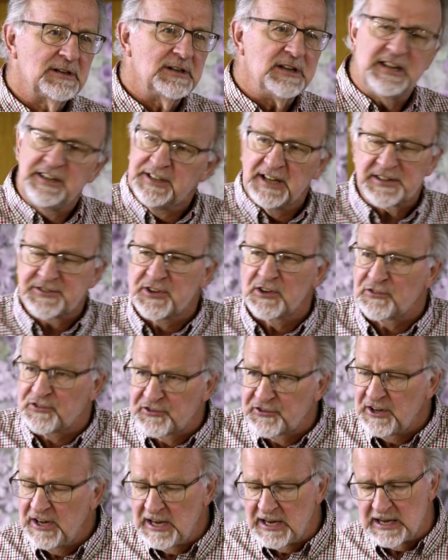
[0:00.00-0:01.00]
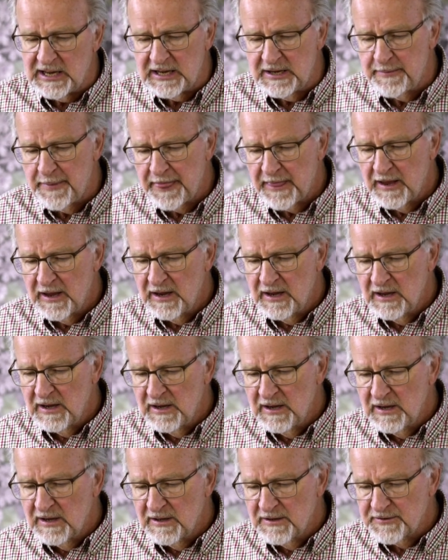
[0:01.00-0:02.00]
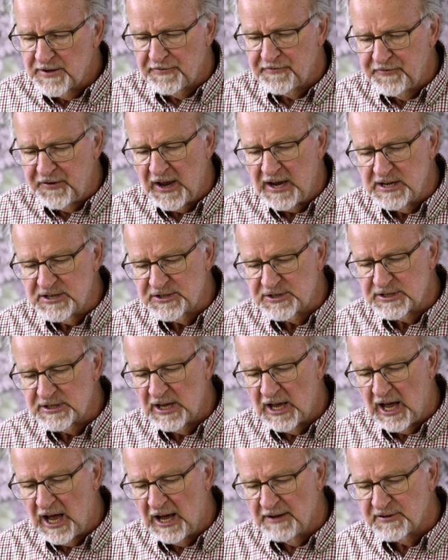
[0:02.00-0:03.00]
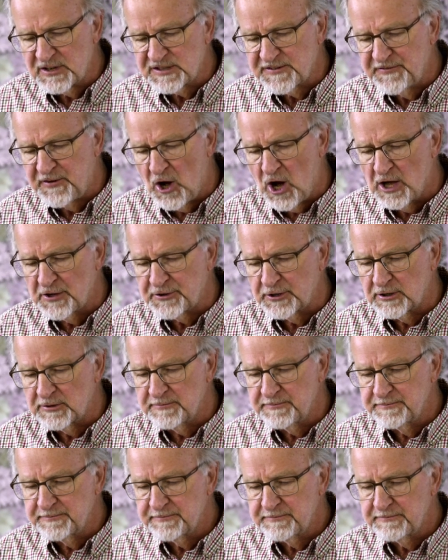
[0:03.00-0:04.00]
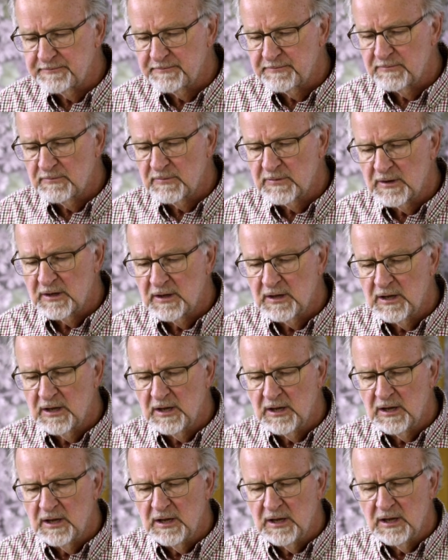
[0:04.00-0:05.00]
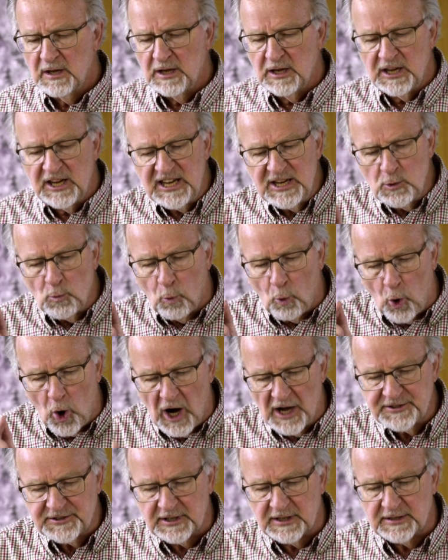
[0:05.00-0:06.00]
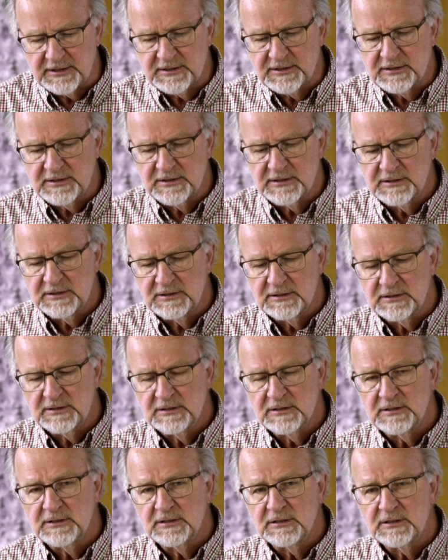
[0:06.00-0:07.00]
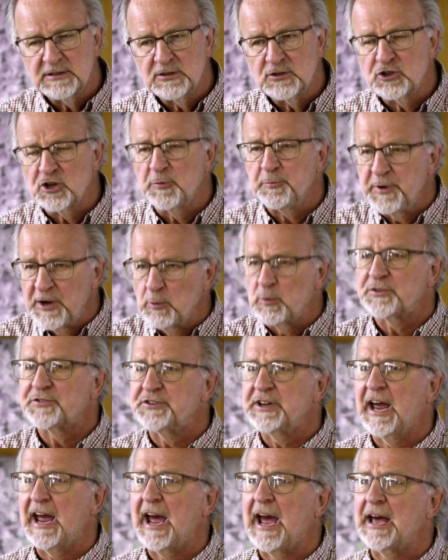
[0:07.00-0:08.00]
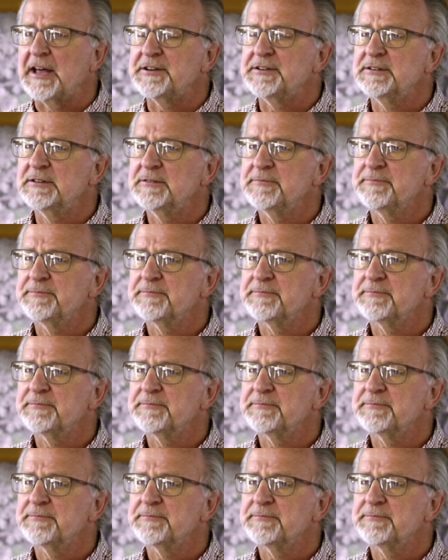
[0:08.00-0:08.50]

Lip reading: he doesn't see the face of his father. He wanted to be with dad.